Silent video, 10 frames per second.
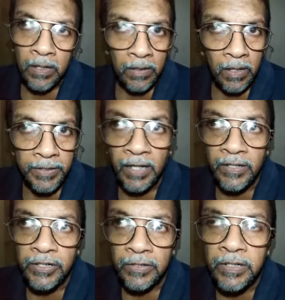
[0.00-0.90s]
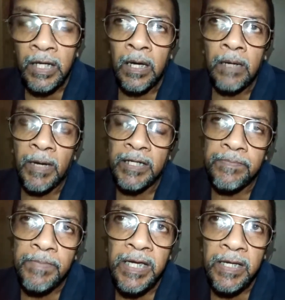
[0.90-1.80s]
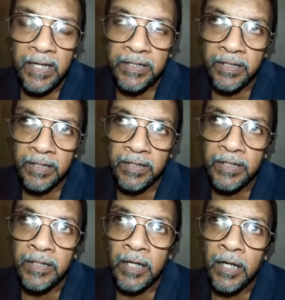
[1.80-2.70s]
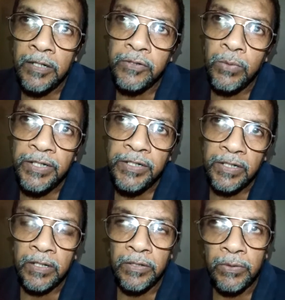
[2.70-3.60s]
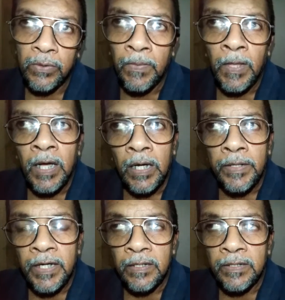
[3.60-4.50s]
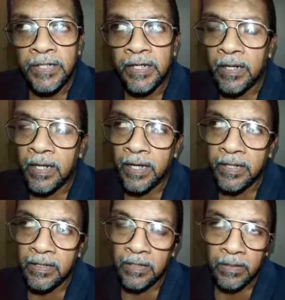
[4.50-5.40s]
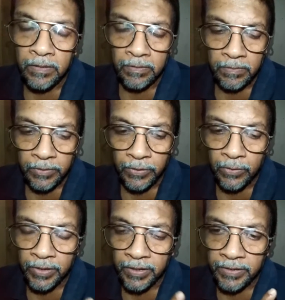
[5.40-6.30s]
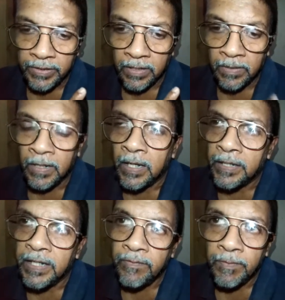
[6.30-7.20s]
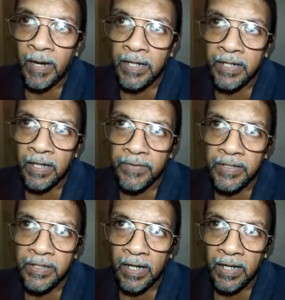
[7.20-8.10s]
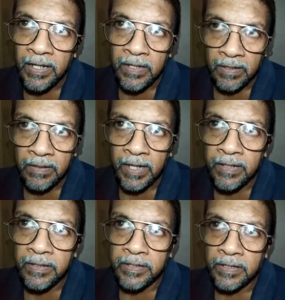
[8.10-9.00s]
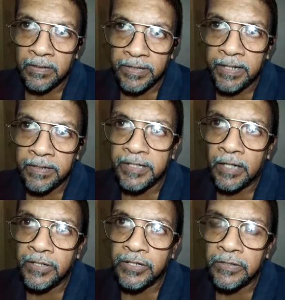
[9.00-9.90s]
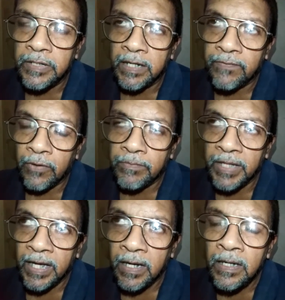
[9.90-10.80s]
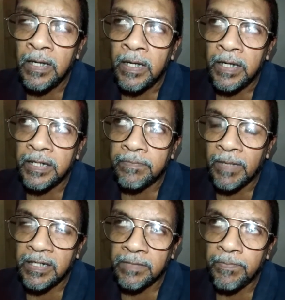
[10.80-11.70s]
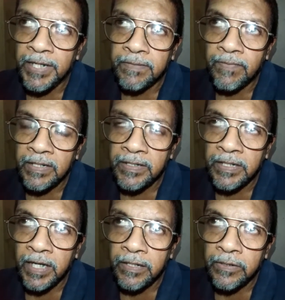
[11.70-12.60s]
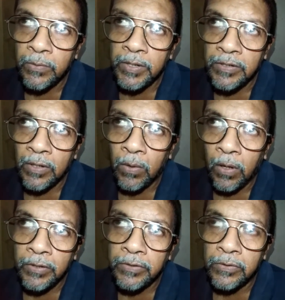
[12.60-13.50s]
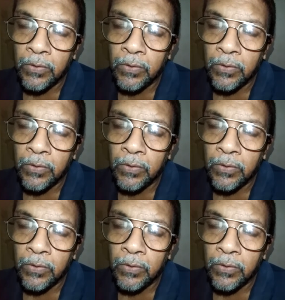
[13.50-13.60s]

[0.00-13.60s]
junction must be extended towards the Senanayak, this Devi Balika Vidyalaya current that junction, and from there it must split once again towards a Horton